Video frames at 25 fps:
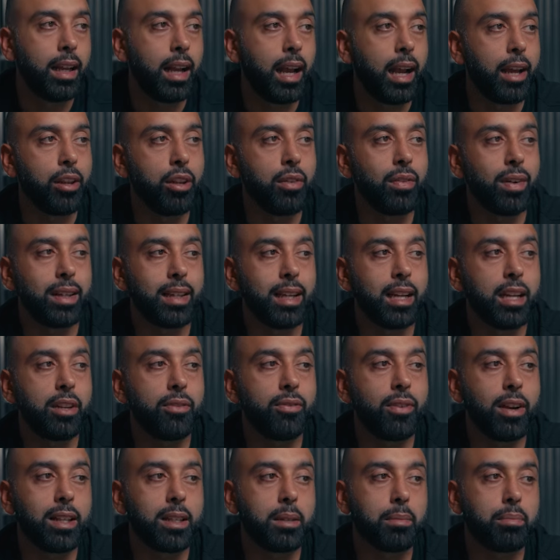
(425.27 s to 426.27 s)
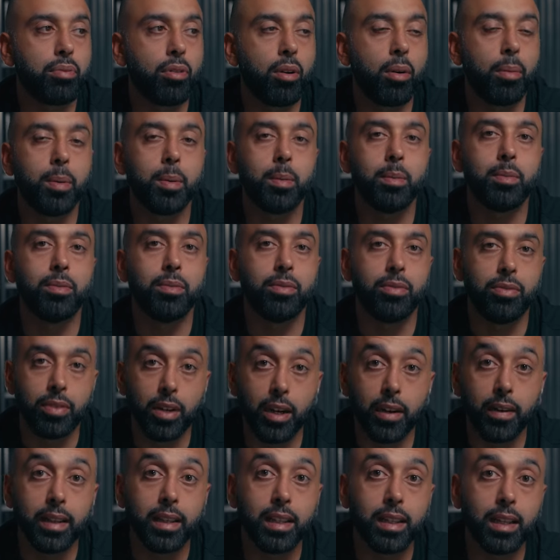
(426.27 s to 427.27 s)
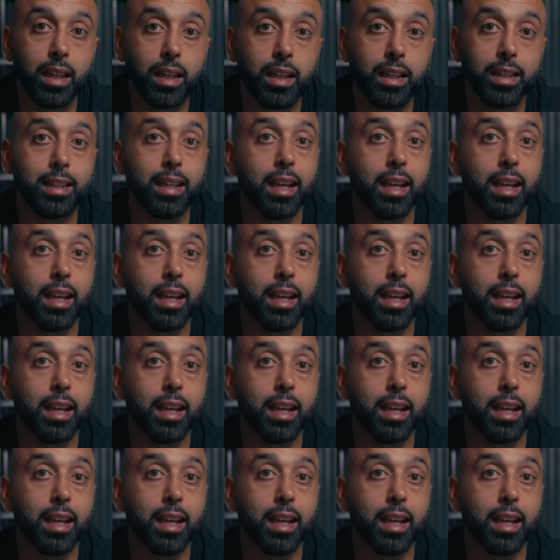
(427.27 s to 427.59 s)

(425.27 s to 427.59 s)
And you've identified the problem very clearly,